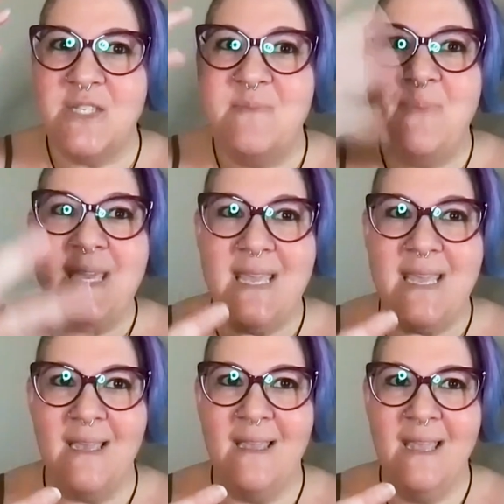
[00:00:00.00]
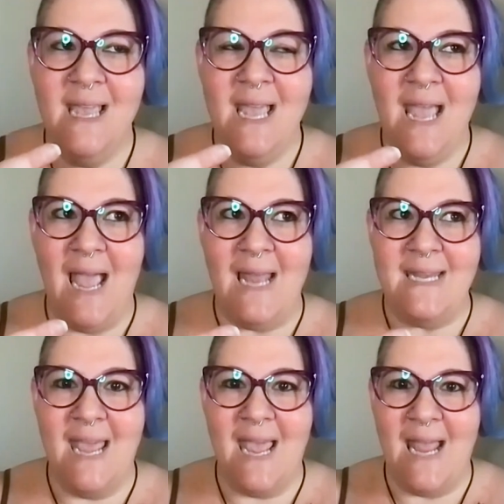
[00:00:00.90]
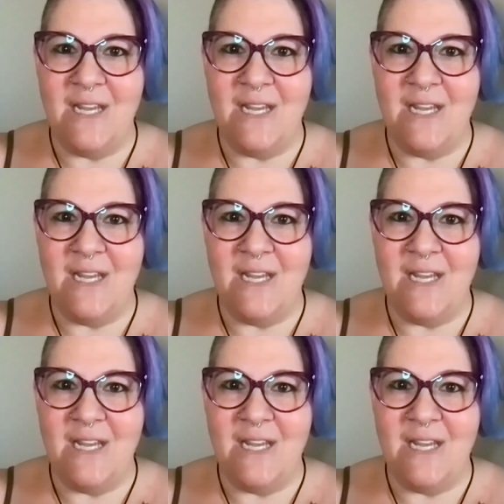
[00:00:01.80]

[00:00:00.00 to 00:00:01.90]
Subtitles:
just be, and